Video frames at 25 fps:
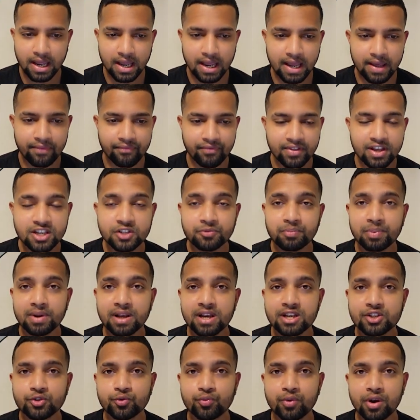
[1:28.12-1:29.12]
in this
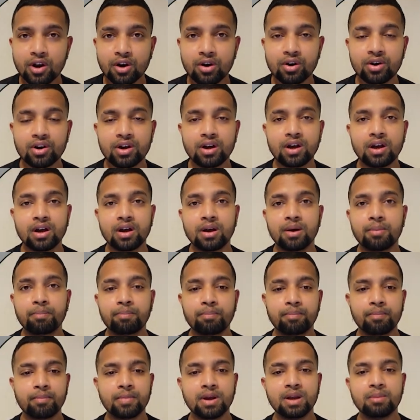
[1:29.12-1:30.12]
place we are gonna
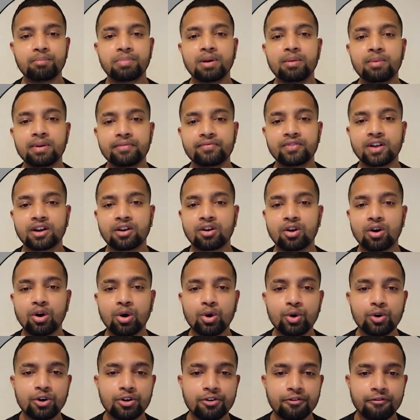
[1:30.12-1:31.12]
implement the
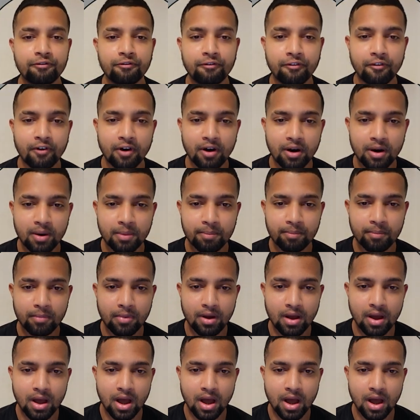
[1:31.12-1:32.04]
code from